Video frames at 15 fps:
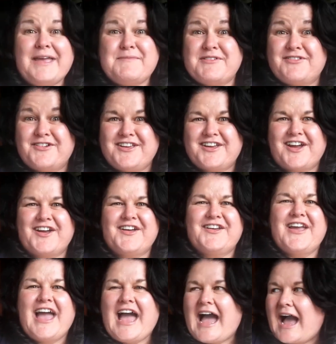Before you go,
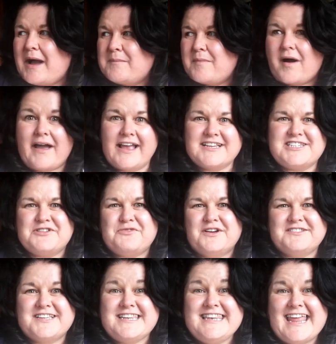um, I actually
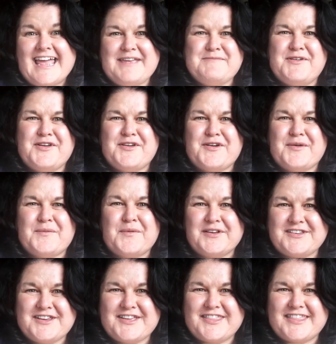want to name her.
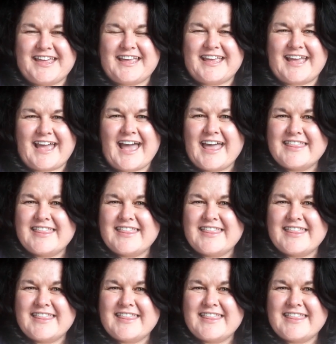What do you think?